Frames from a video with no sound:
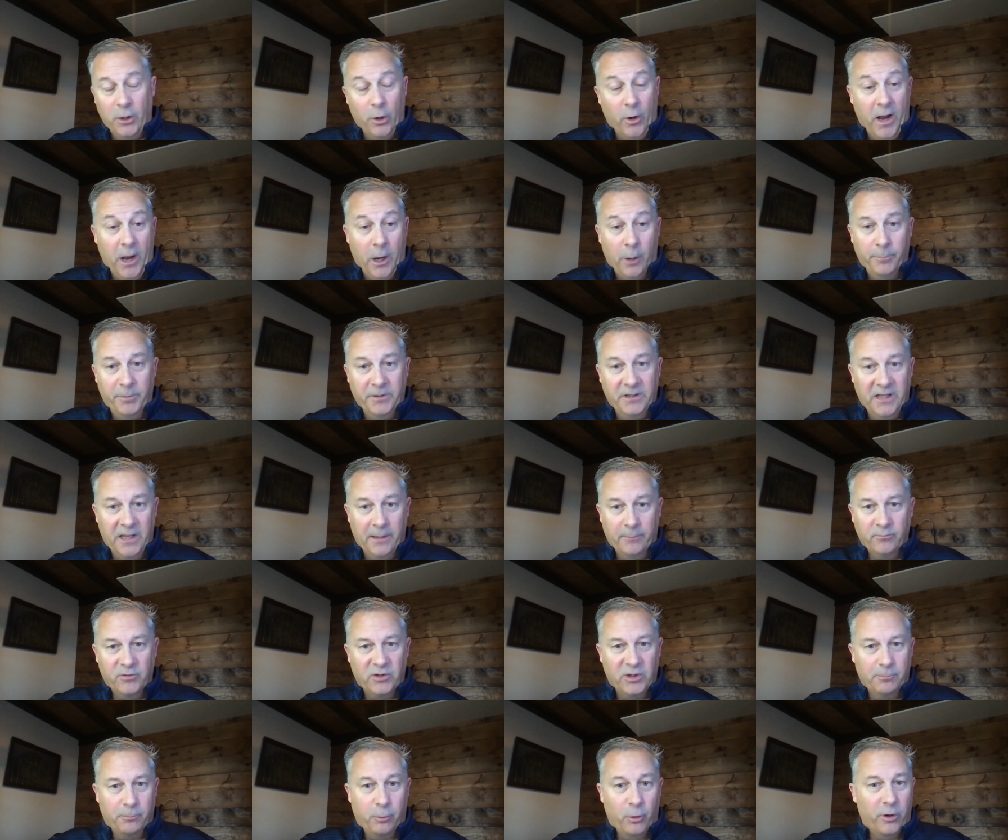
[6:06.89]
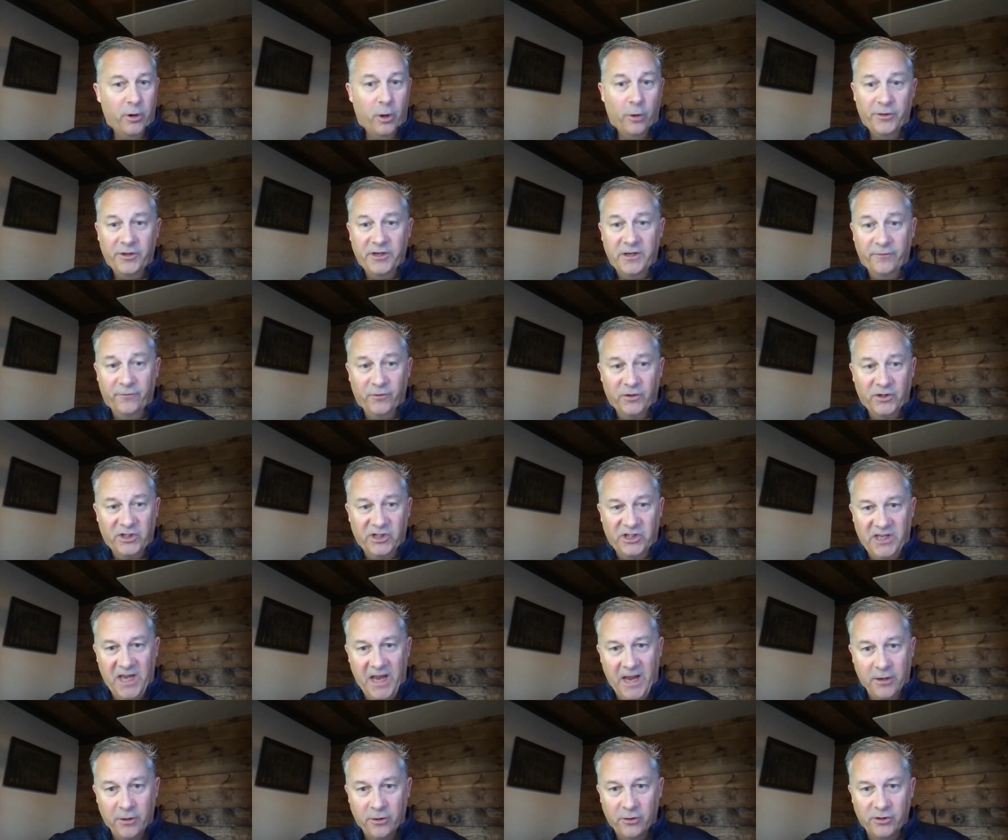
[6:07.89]
Helping them support all the different
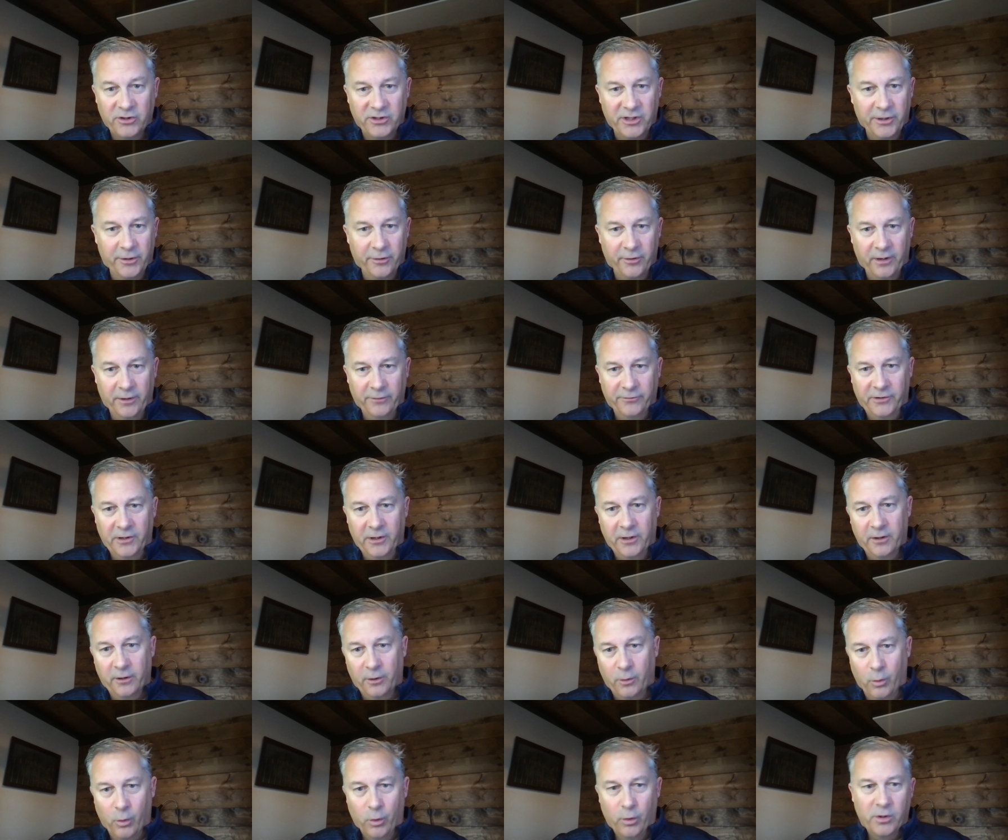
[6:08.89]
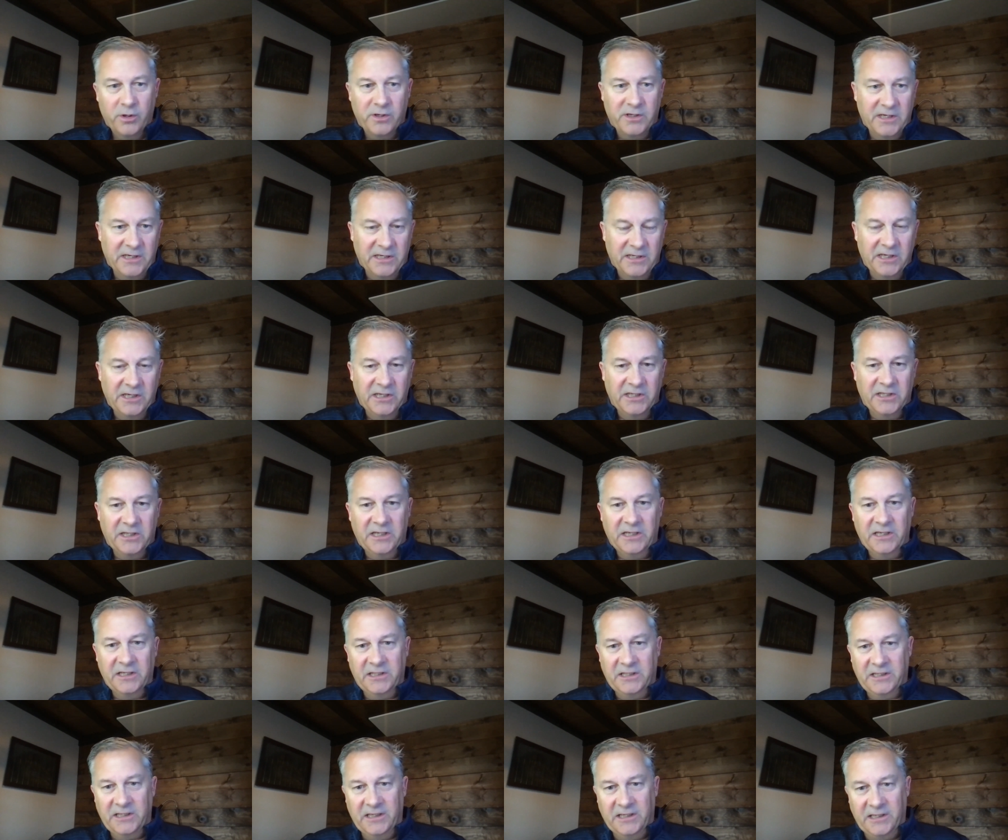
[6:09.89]
standards that are out there, Accord,
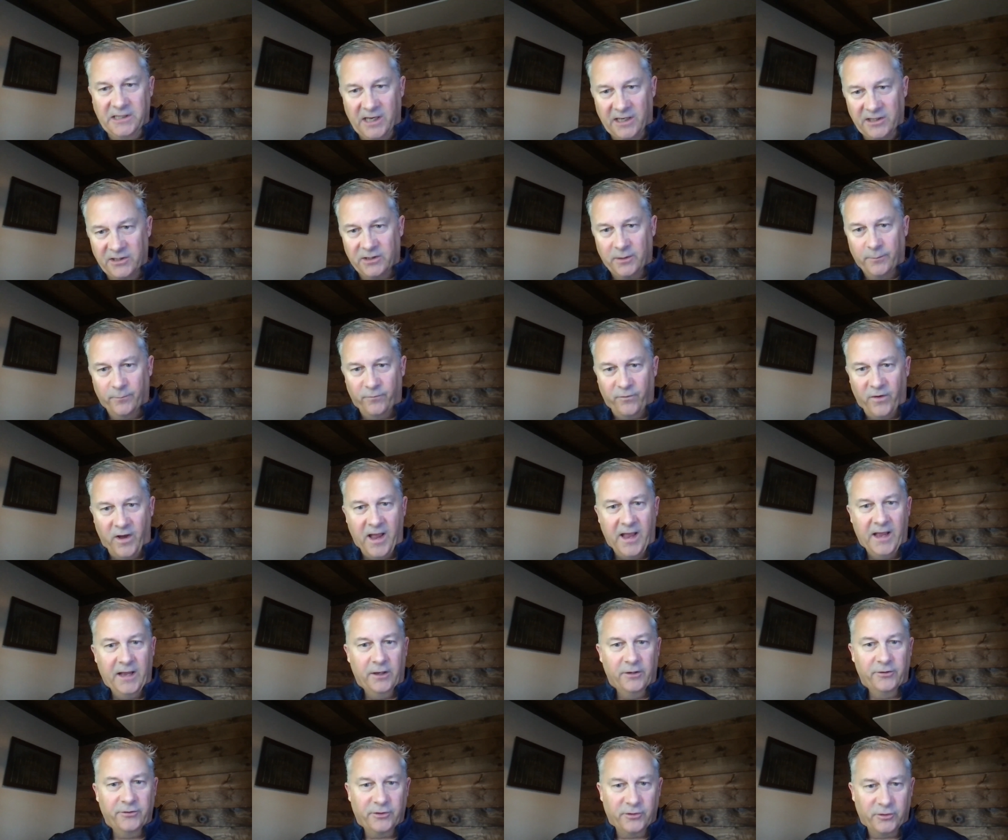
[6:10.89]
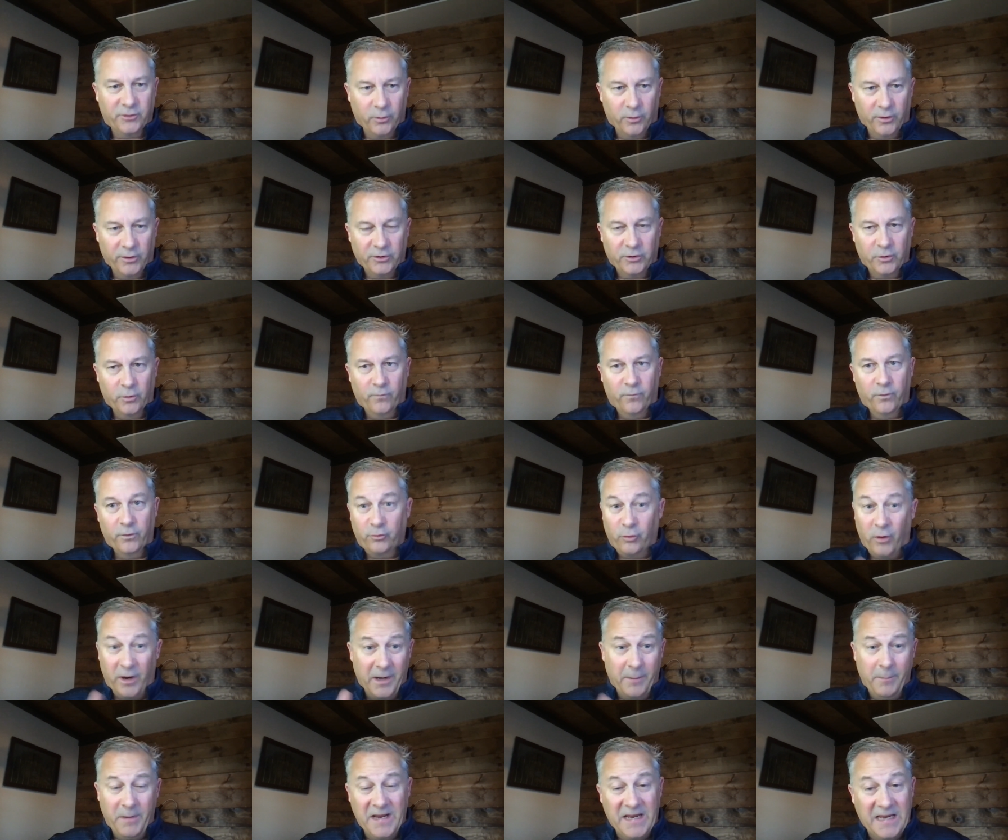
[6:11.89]
DTCC, custom files, and so on and so forth,
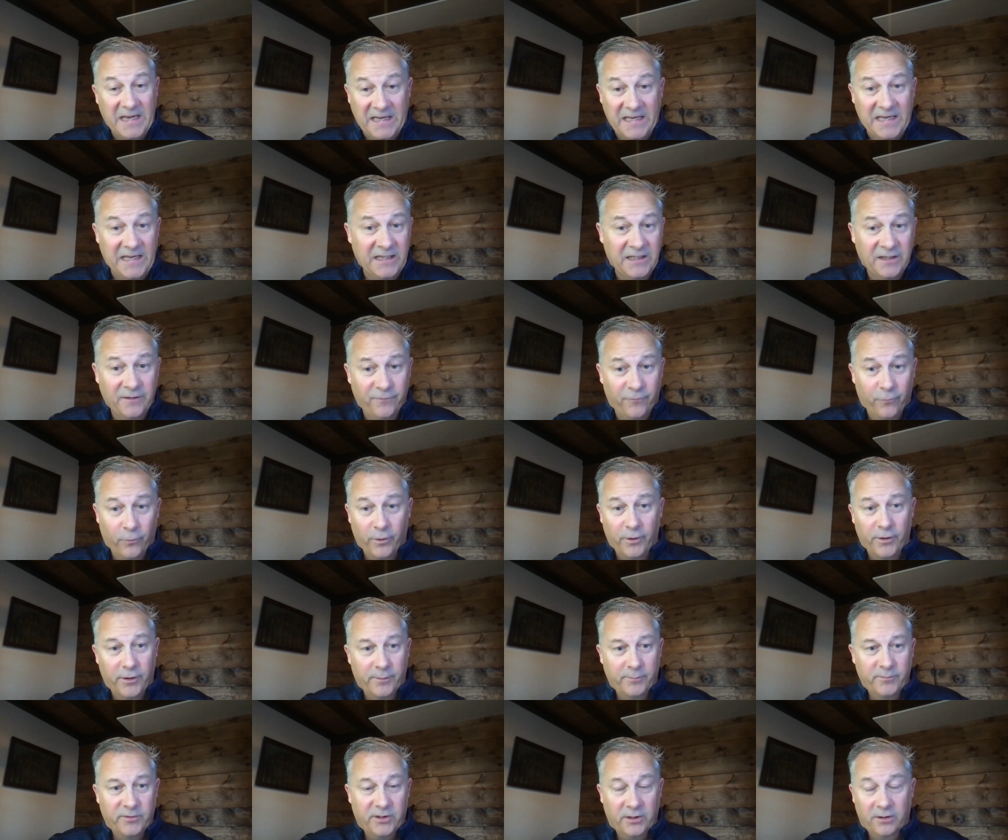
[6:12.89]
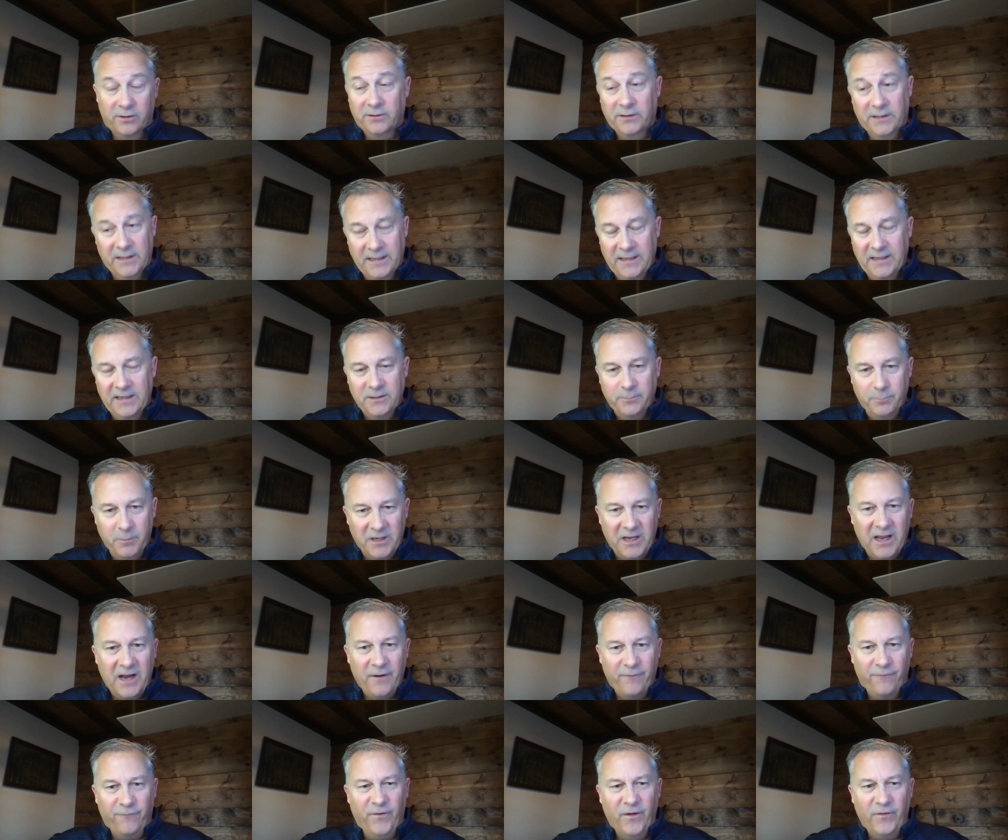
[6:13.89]
trying to make it easy for them. So it's been
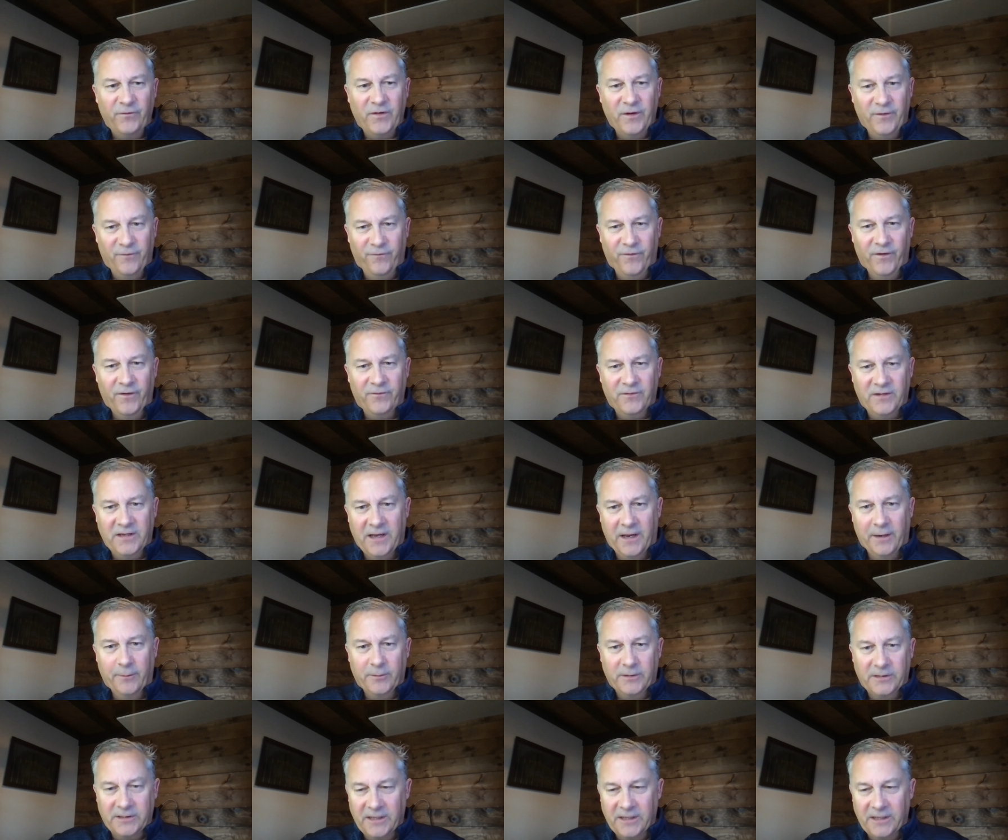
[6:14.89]
kind of 50-50, I would